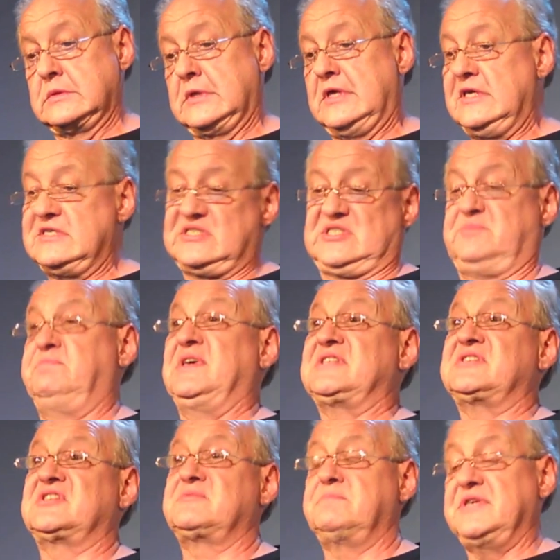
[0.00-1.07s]
He
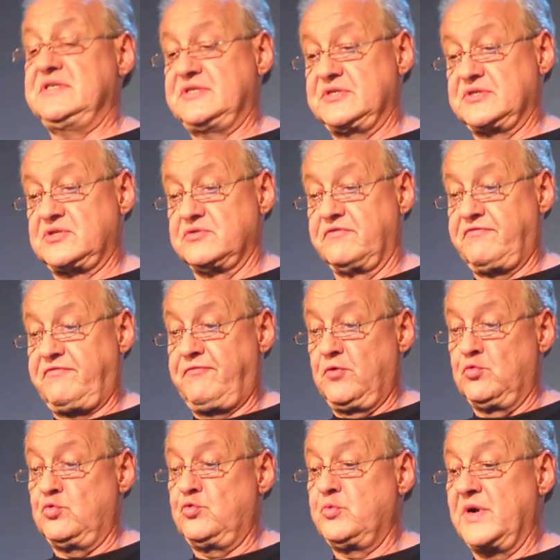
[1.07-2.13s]
spits pieces of
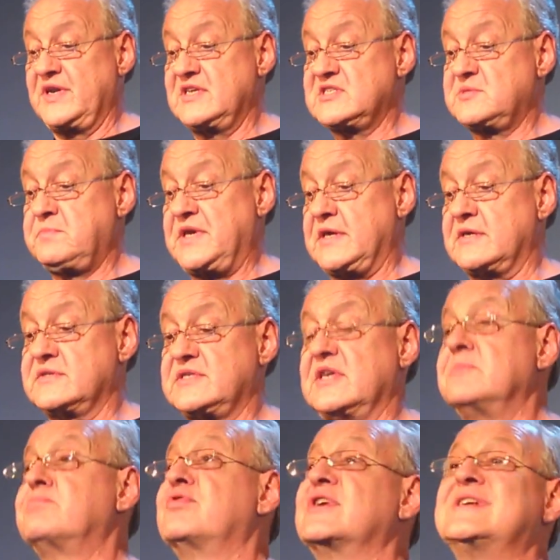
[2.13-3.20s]
food when he speaks
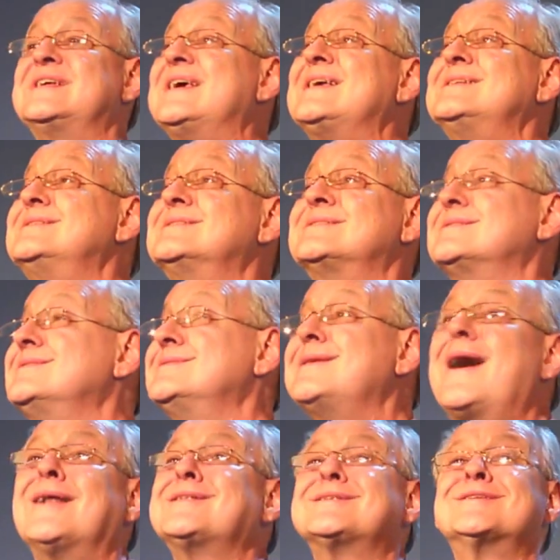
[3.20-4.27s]
and pretends
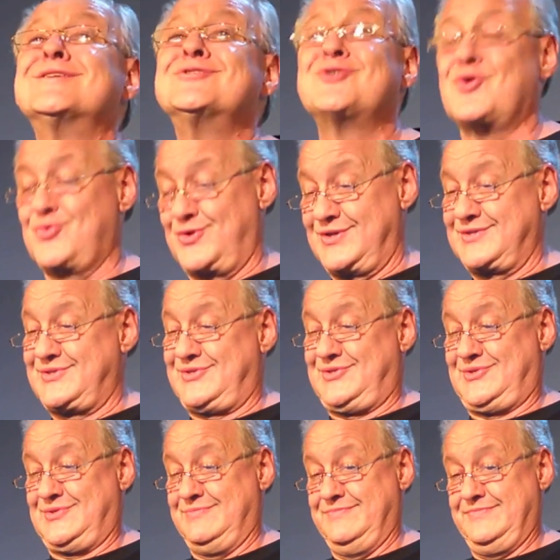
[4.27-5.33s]
not to notice.